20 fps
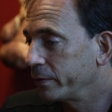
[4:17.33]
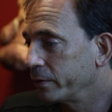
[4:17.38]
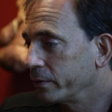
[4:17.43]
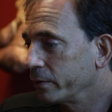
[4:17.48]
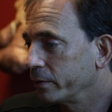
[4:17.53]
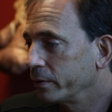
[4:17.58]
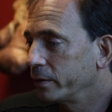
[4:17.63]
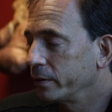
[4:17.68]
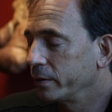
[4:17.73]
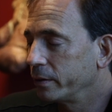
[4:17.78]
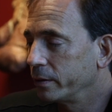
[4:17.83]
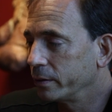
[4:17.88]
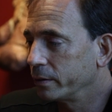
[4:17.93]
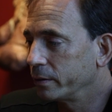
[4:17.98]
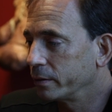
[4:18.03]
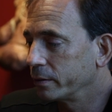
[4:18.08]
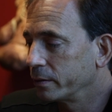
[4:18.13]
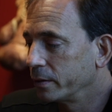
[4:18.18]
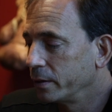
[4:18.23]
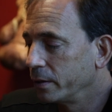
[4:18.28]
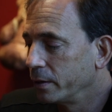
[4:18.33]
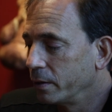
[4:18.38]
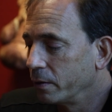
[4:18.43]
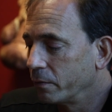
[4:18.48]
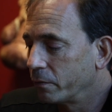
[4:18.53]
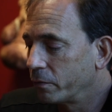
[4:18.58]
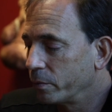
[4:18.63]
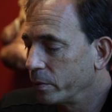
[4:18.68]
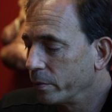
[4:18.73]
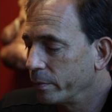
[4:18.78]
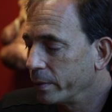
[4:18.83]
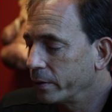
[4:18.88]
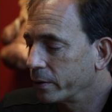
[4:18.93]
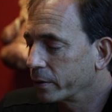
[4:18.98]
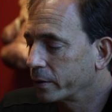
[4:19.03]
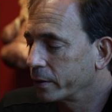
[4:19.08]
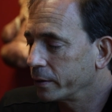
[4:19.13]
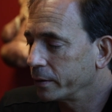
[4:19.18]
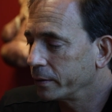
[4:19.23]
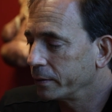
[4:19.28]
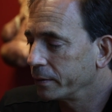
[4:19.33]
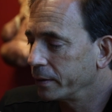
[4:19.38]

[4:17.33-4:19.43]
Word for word: here uh, from America.